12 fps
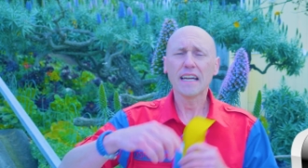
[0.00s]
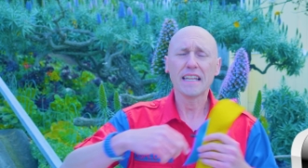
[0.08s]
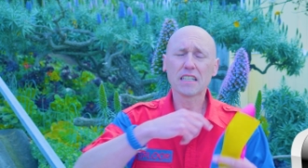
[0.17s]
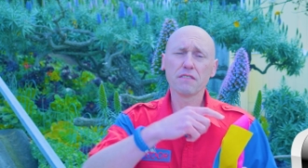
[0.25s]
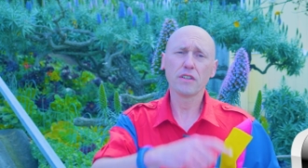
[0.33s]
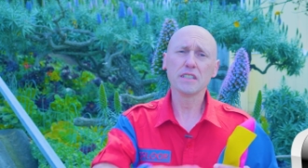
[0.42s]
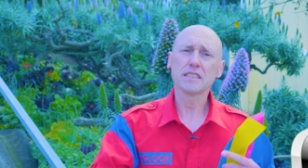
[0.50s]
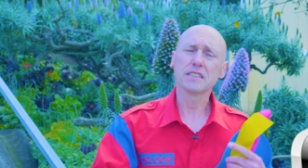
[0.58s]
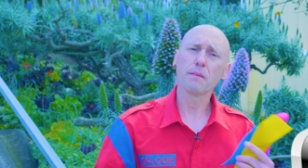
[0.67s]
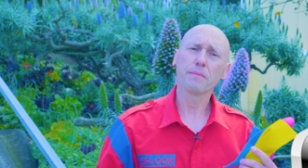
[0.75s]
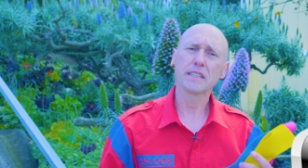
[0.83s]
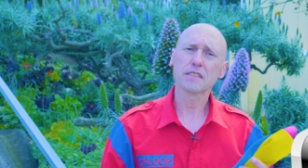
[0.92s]
and they convert it to
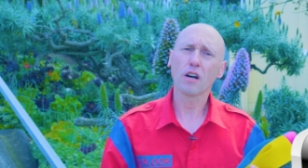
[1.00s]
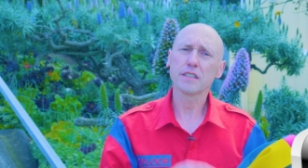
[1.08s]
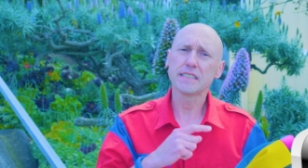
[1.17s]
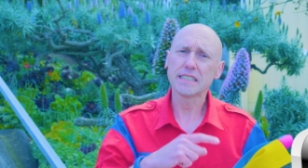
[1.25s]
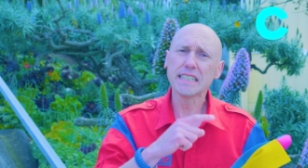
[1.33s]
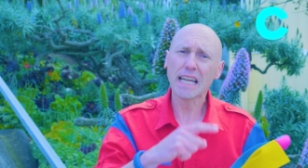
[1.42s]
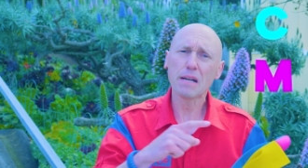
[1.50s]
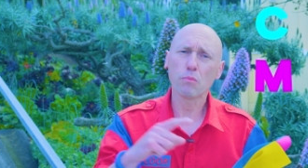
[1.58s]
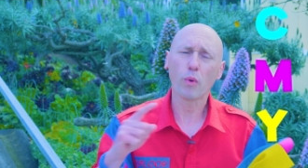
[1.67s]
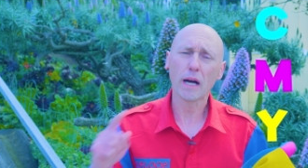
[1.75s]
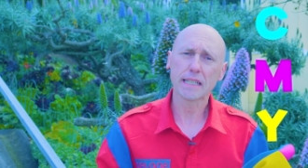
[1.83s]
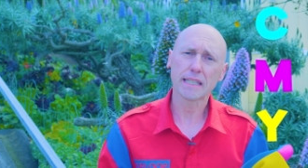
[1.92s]
something that's called
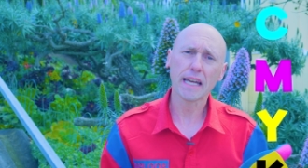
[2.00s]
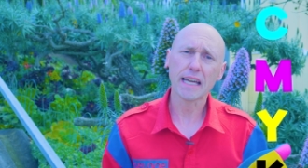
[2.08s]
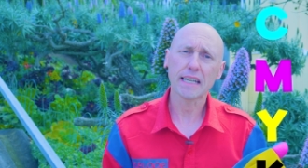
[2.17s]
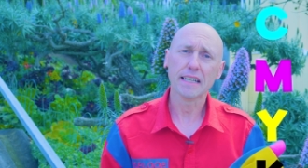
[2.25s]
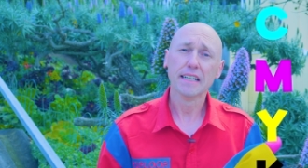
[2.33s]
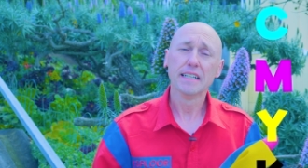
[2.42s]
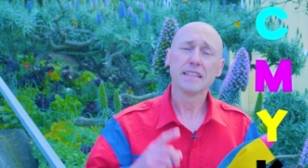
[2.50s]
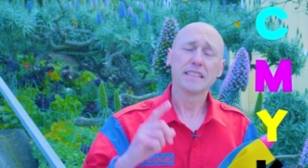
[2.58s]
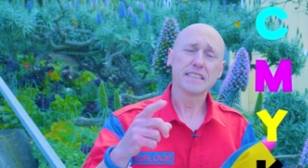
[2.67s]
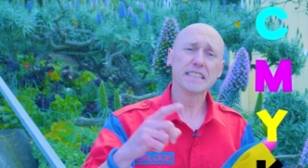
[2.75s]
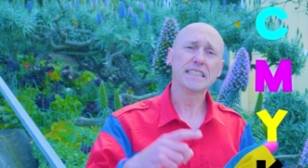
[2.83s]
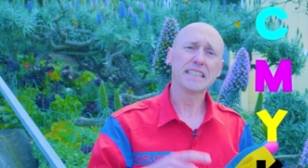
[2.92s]
CMYK. The
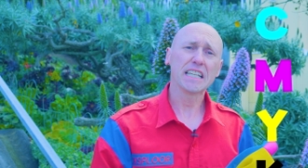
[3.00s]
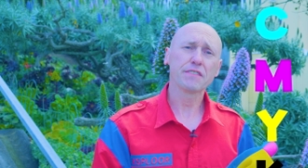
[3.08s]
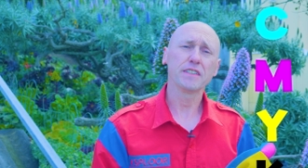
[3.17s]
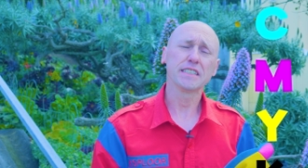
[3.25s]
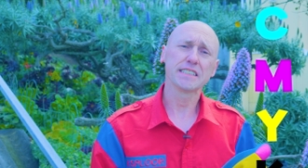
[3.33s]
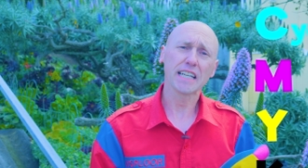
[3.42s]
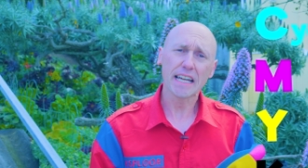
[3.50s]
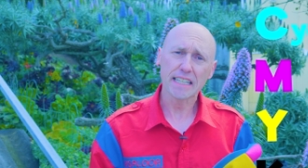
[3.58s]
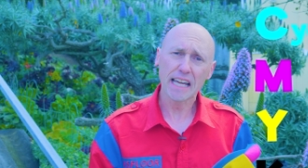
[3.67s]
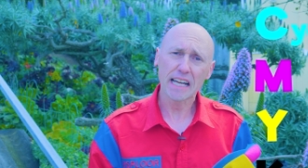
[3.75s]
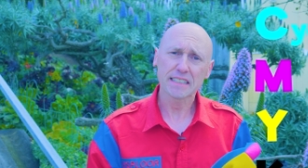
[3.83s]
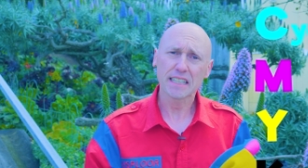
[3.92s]
C stands for
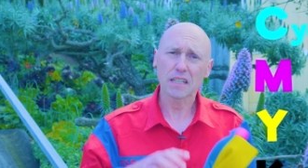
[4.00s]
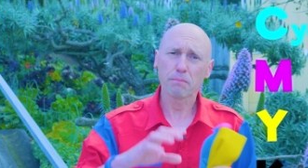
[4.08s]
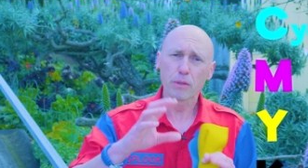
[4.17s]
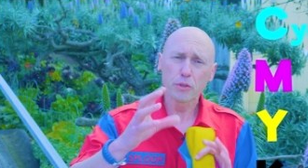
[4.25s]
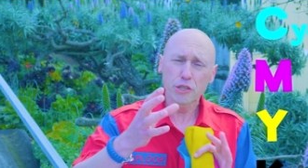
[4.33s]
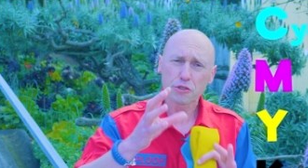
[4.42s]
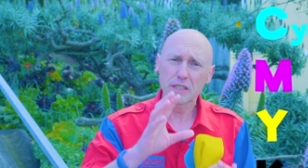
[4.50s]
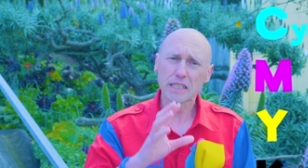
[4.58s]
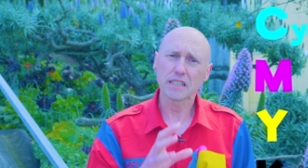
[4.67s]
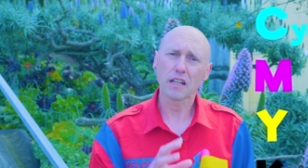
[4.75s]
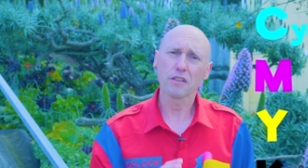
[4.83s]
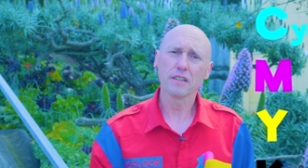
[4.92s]
cyan, it's like a bluish green
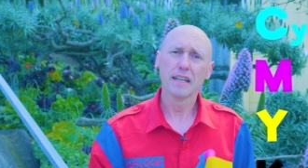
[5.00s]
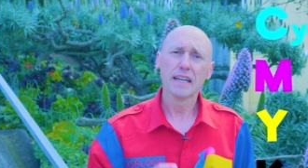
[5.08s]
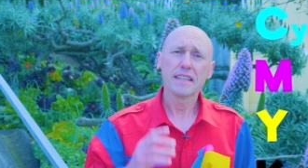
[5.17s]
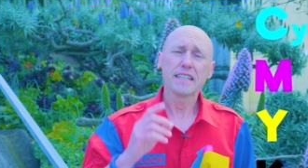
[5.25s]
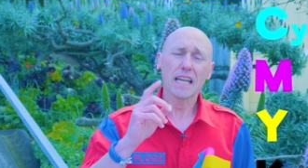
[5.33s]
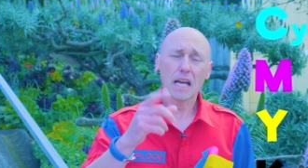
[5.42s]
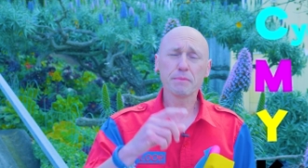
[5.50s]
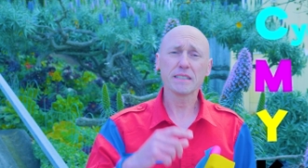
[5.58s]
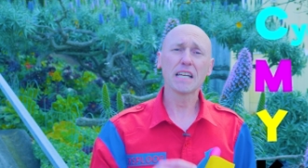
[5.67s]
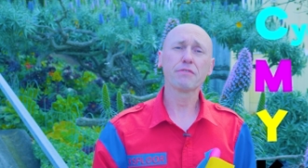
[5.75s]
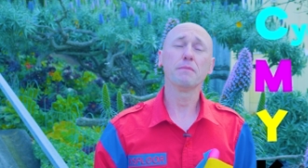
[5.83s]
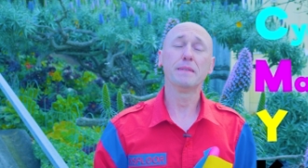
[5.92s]
color. The M
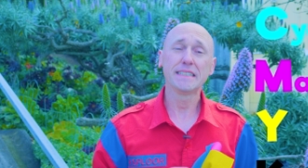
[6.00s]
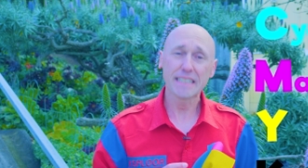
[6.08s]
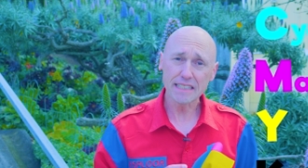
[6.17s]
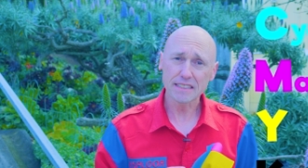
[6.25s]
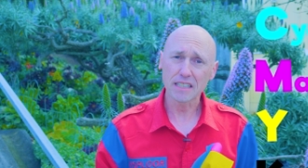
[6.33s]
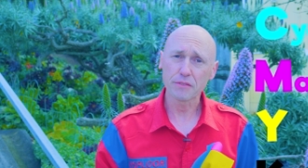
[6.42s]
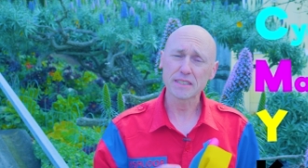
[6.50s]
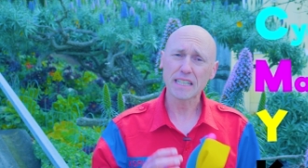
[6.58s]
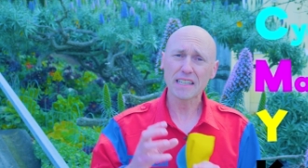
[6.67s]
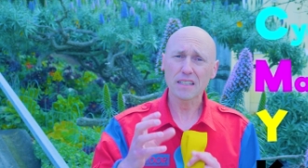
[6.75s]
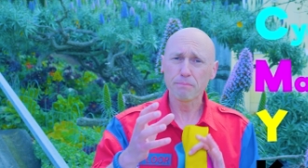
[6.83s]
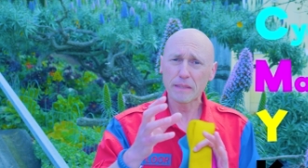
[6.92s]
stands for magenta, which is
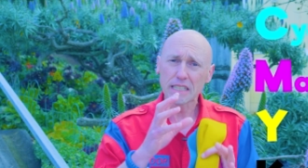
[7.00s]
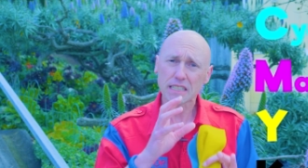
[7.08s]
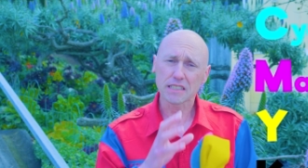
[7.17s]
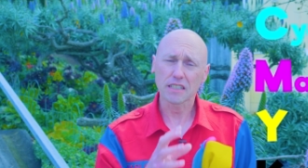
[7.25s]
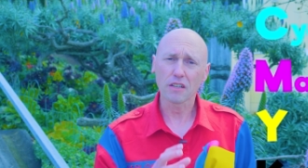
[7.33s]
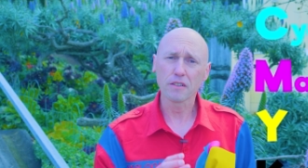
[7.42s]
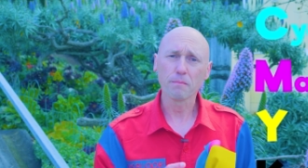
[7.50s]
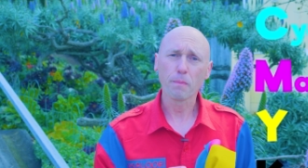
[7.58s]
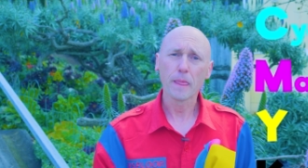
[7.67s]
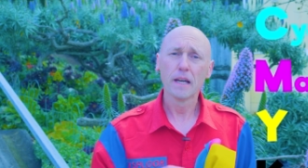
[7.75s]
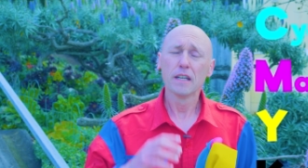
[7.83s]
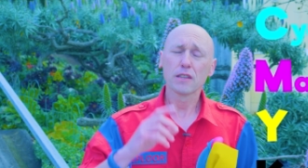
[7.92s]
kind of like a pinkish color.
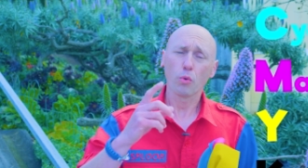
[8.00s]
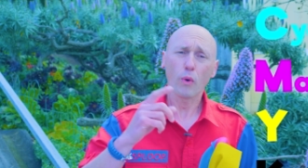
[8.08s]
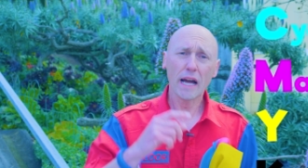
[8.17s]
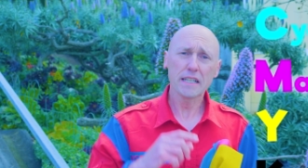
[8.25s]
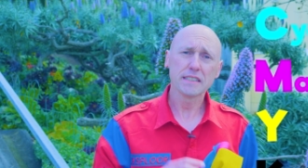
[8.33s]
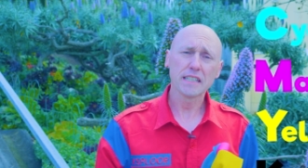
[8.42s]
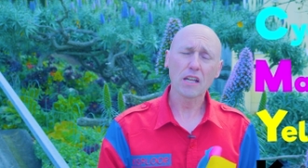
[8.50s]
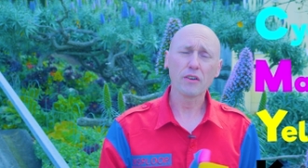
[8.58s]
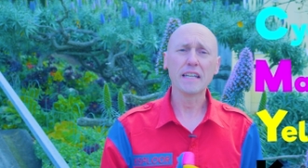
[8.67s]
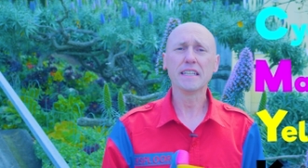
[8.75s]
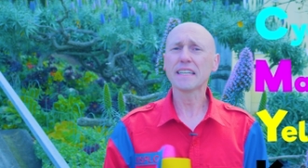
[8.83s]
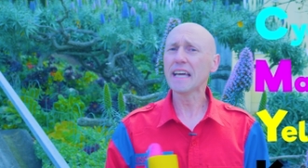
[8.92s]
The Y is yellow,
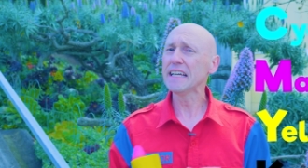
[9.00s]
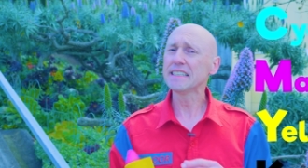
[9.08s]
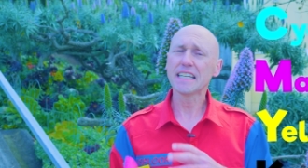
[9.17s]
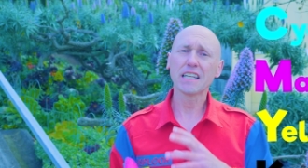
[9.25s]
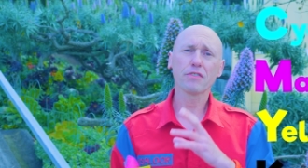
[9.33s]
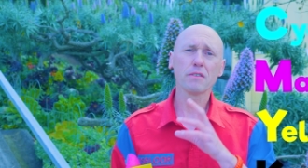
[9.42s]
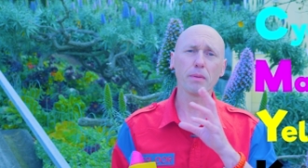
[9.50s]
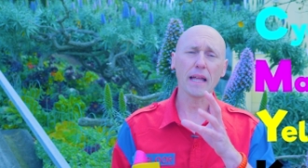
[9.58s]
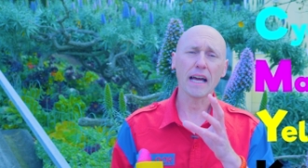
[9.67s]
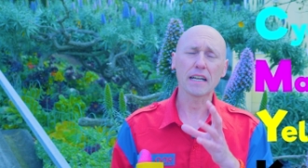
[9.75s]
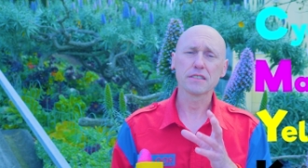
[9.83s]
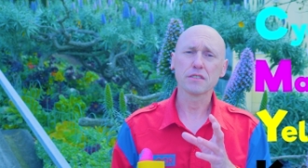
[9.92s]
and the K stands for
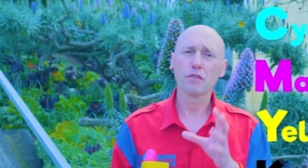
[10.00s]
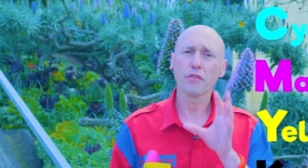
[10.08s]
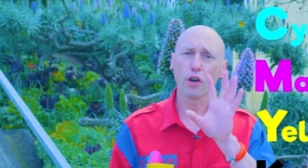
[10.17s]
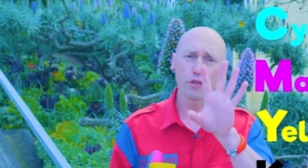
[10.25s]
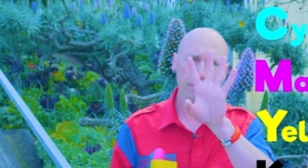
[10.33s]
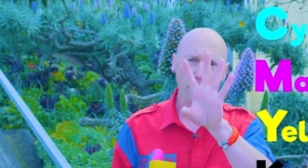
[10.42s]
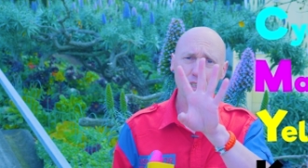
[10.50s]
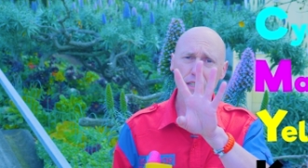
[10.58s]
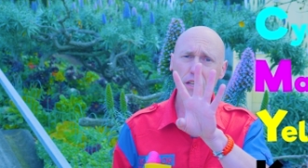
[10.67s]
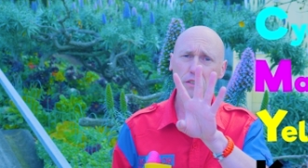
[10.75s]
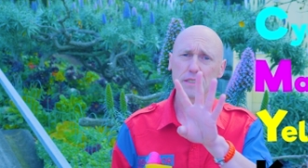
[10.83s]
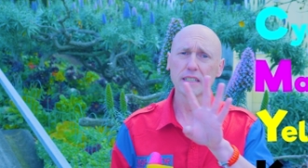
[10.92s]
black. So those four
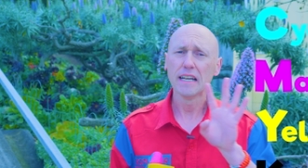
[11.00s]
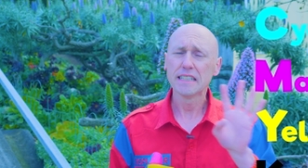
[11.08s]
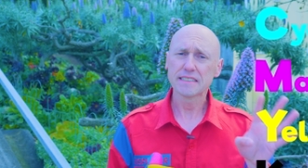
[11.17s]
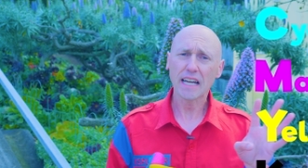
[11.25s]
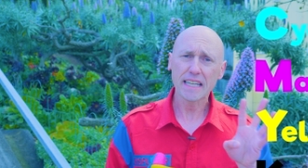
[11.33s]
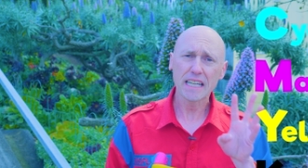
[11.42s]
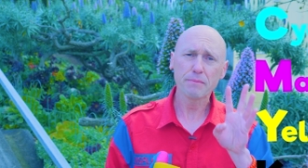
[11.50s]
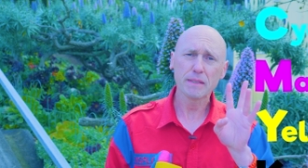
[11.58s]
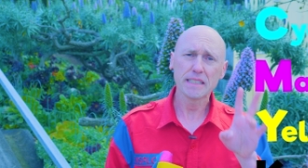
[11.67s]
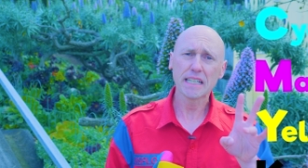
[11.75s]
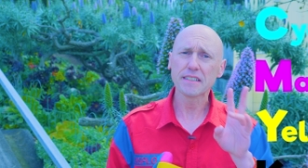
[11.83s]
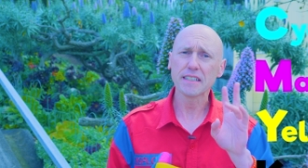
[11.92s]
colors, cyan,
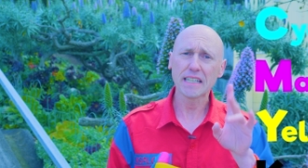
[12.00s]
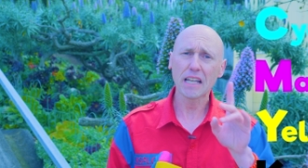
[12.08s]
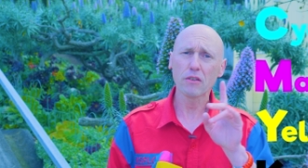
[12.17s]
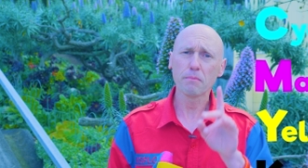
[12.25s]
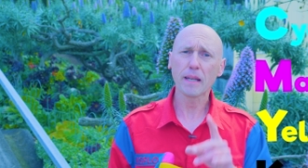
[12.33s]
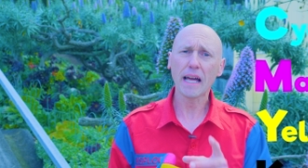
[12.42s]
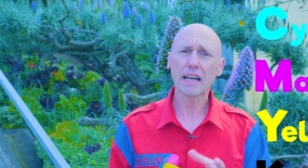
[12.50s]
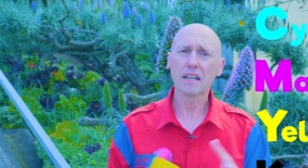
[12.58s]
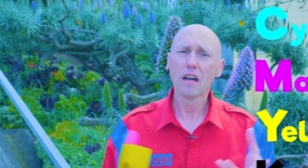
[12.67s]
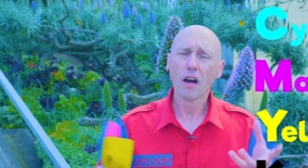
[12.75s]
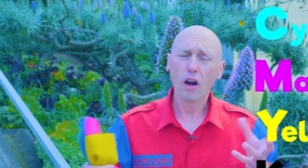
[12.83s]
magenta, yellow, and black,